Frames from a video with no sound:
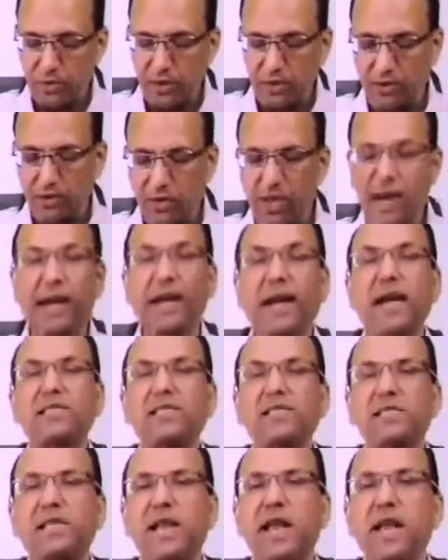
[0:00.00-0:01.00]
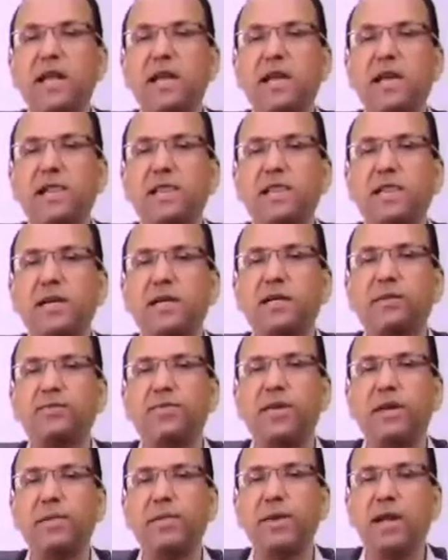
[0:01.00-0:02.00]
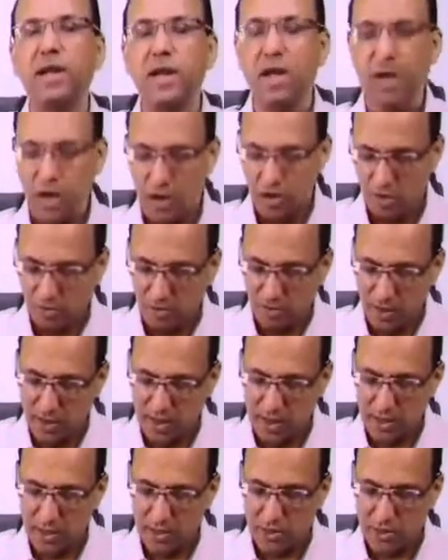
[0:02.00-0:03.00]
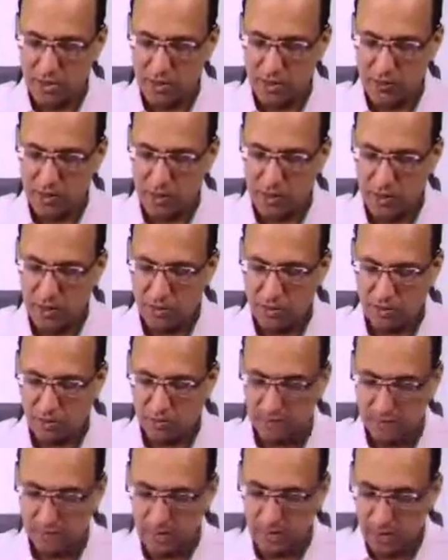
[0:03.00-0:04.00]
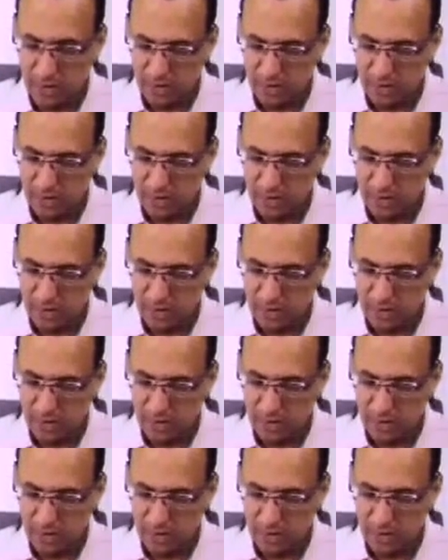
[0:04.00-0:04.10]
The thickest cranial nerve will be trigeminal.